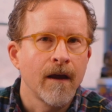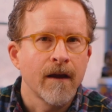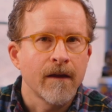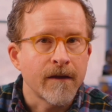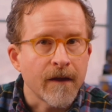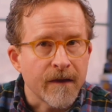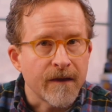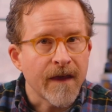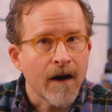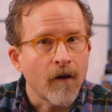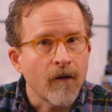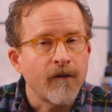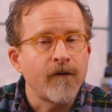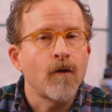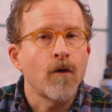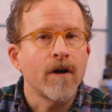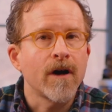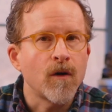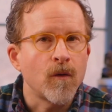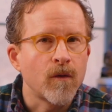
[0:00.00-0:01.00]
that
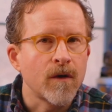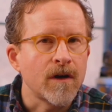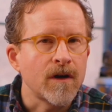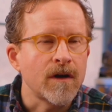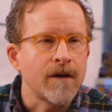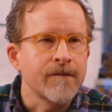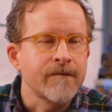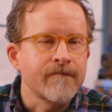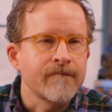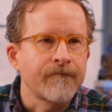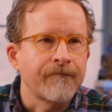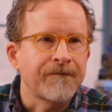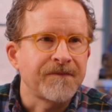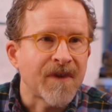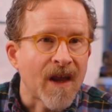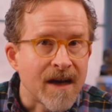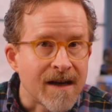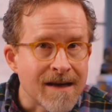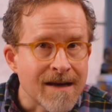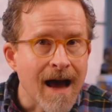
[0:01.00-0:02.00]
therefore it will
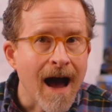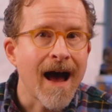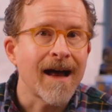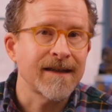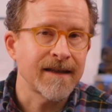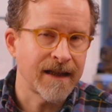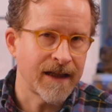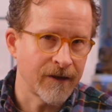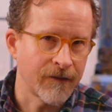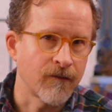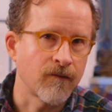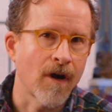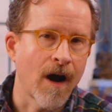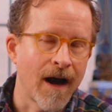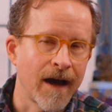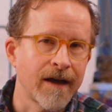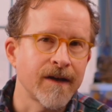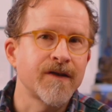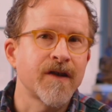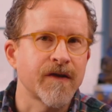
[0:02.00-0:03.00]
not give
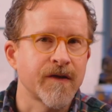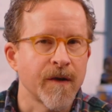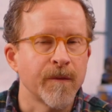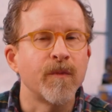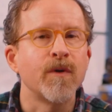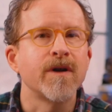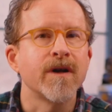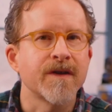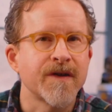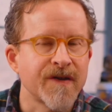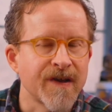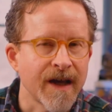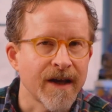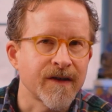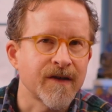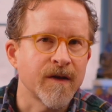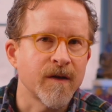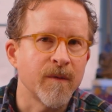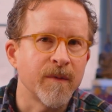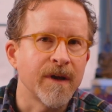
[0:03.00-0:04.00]
rise, as the Buddha
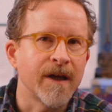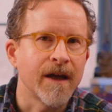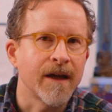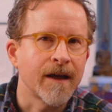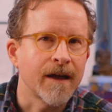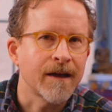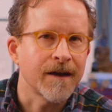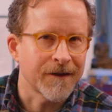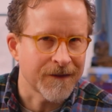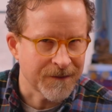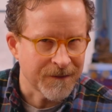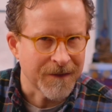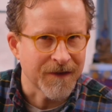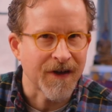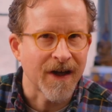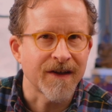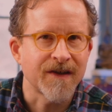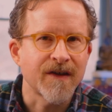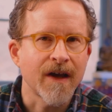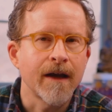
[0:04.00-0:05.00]
says at the beginning, as, as
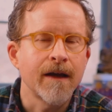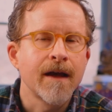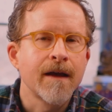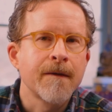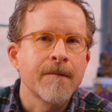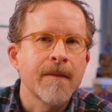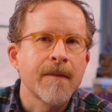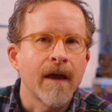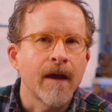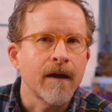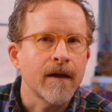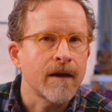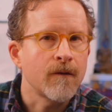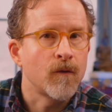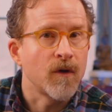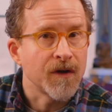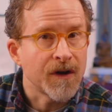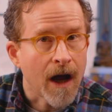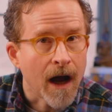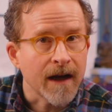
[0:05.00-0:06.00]
I said, it
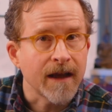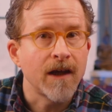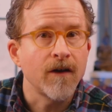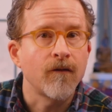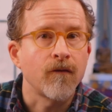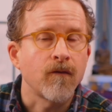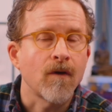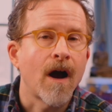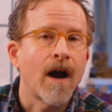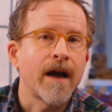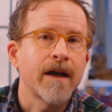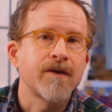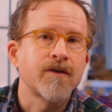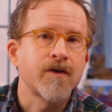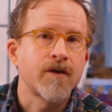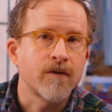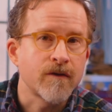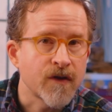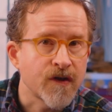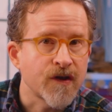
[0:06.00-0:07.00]
will not give rise
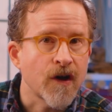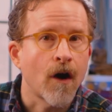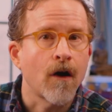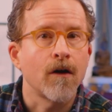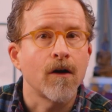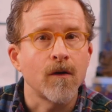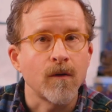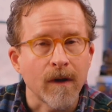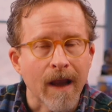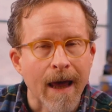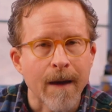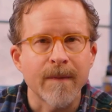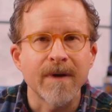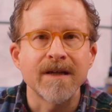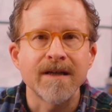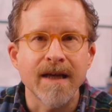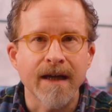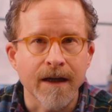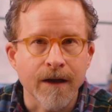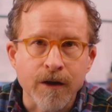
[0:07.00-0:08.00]
to sorrow,
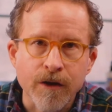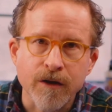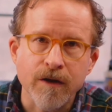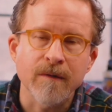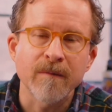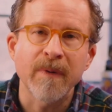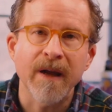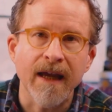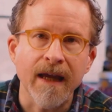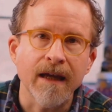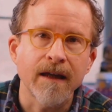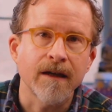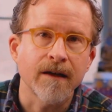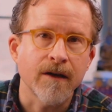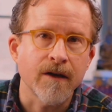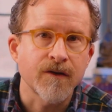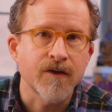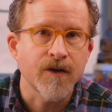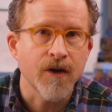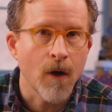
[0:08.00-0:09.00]
lamentation, pain,
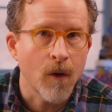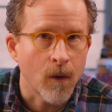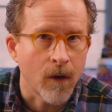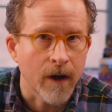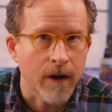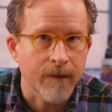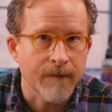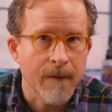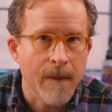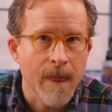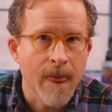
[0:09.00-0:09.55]
and so on,